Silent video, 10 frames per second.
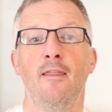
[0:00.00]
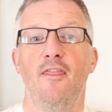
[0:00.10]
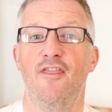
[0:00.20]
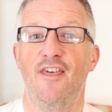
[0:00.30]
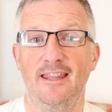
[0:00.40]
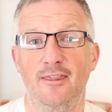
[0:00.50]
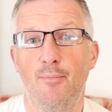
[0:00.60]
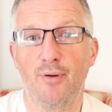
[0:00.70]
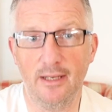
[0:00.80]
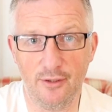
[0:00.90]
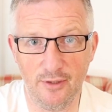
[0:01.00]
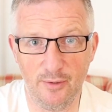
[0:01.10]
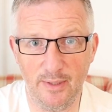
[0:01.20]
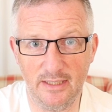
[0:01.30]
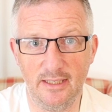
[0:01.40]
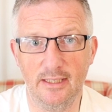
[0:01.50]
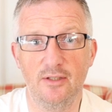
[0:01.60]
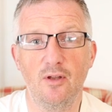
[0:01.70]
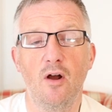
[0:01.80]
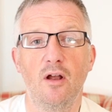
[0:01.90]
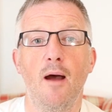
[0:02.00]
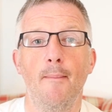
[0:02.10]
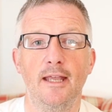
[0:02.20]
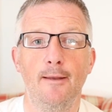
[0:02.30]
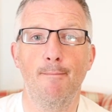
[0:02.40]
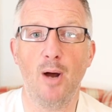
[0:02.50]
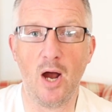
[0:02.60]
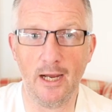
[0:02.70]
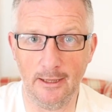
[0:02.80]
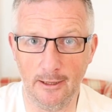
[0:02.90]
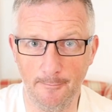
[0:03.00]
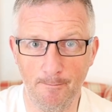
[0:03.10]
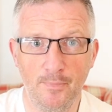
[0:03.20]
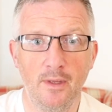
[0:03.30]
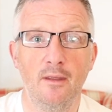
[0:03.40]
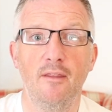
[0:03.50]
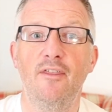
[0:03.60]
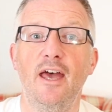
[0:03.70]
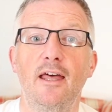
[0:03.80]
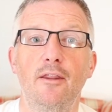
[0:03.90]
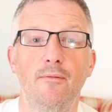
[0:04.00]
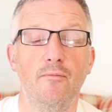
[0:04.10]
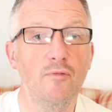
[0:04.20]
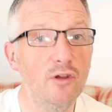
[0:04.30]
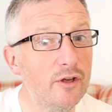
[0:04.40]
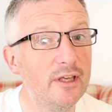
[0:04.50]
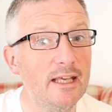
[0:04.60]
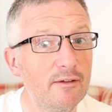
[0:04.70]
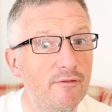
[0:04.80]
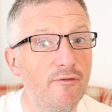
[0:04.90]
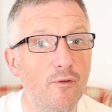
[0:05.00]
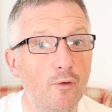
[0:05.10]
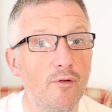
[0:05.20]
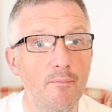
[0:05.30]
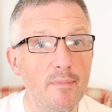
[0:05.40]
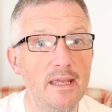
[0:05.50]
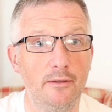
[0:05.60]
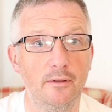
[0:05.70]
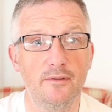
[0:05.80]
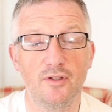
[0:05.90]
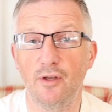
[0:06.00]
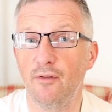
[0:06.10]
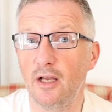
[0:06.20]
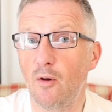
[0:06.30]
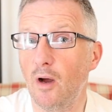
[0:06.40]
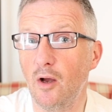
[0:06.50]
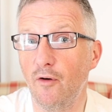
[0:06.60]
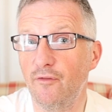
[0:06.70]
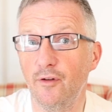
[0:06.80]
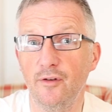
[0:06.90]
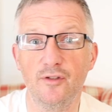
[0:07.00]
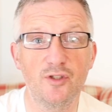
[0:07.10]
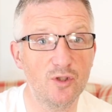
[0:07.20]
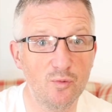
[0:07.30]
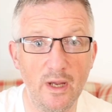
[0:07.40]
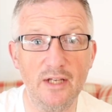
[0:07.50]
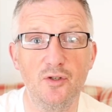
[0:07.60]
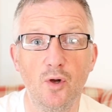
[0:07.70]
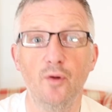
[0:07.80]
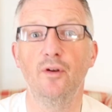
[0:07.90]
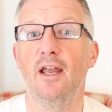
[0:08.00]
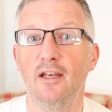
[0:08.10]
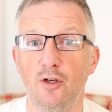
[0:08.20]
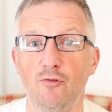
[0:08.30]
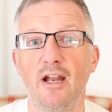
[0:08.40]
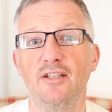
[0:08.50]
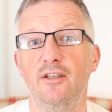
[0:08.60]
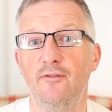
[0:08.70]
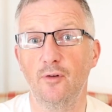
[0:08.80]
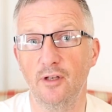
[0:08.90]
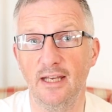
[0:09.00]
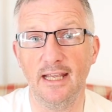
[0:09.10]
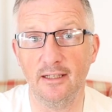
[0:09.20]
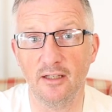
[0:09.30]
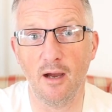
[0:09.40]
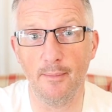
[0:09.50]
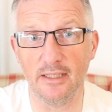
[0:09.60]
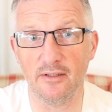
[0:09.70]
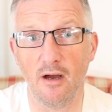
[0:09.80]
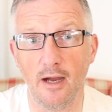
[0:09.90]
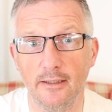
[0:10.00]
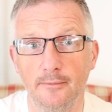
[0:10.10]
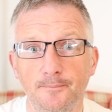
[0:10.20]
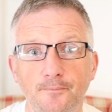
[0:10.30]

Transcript: then the predatory species start coming in behind them. They're looking for a meal, so they're quite often switched on and aggressive on an incoming tide.